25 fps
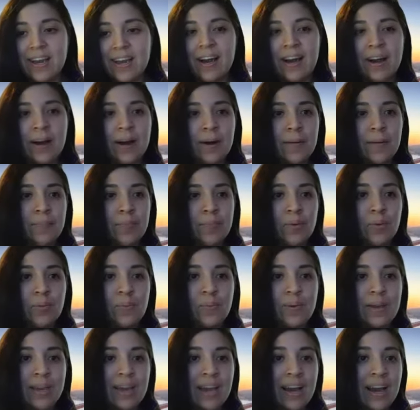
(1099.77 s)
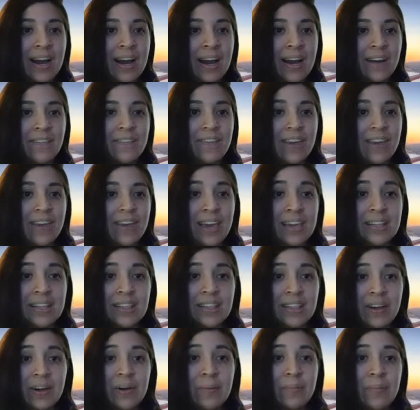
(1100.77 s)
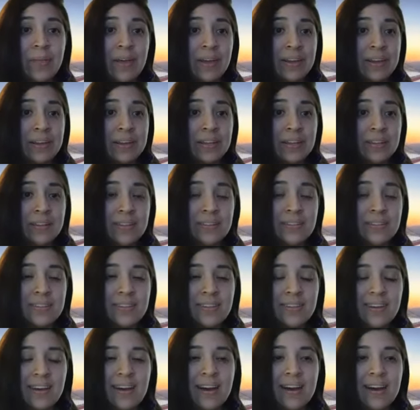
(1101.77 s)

We have a club that is